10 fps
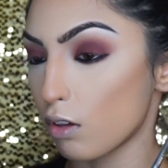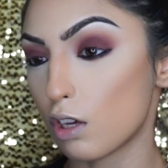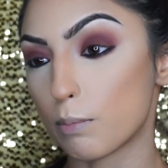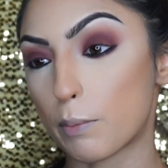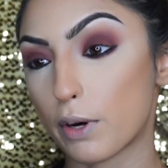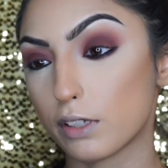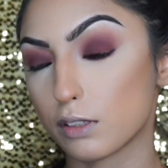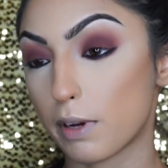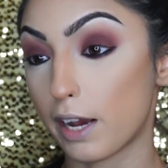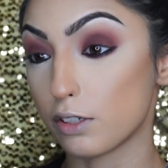Yo, my
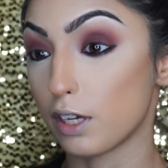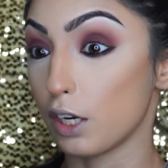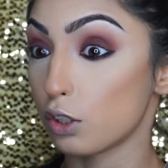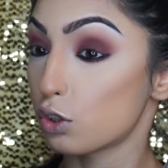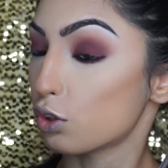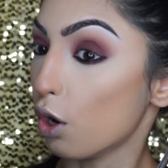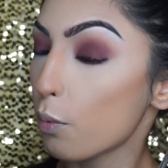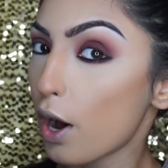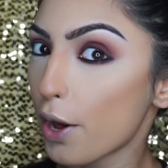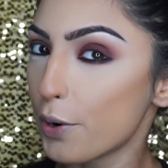eyes are getting so
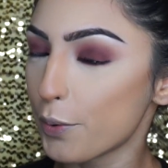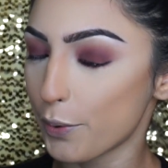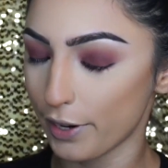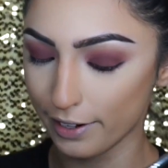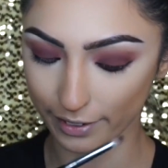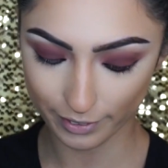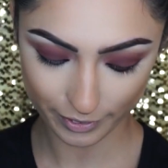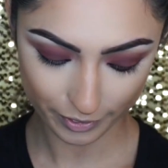watery.